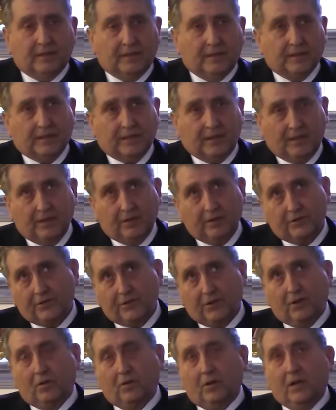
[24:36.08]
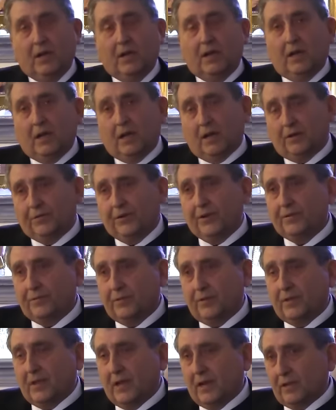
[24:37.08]
like they also
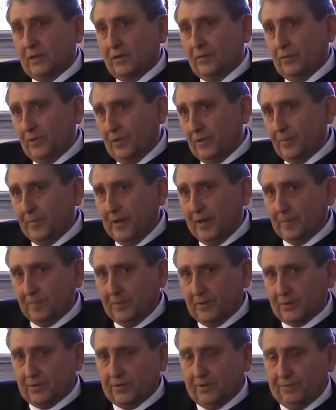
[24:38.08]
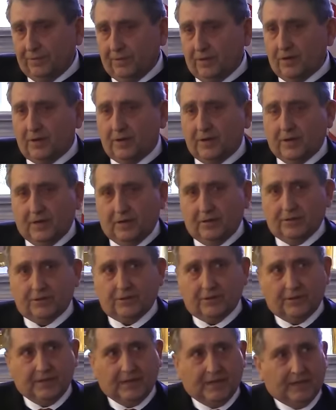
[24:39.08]
agreed with Dr. William Maples of Florida
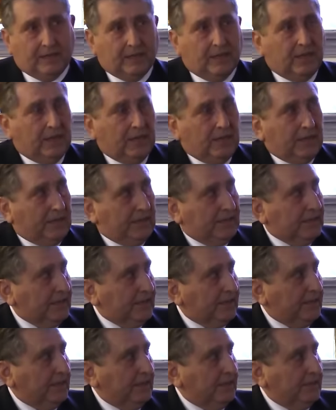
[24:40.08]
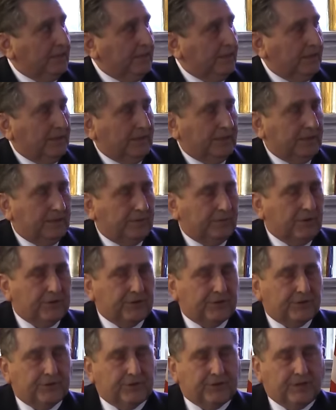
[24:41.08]
also that, that the
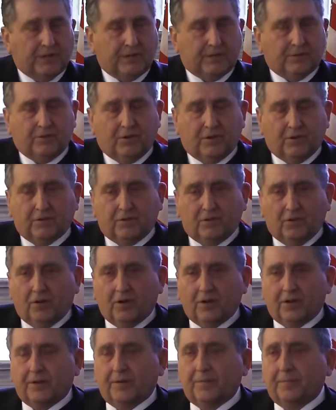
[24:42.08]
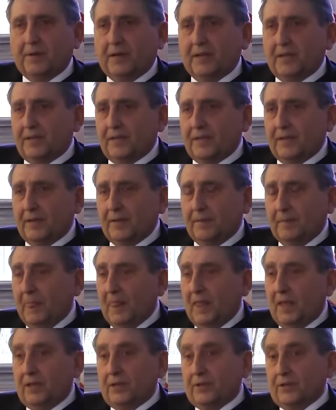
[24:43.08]
Russians had the wrong daughter. But uh,
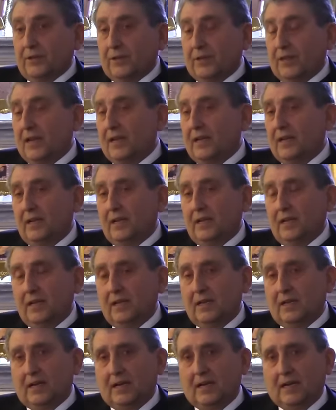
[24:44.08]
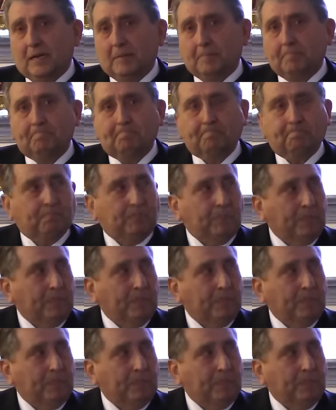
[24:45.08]
so then, um,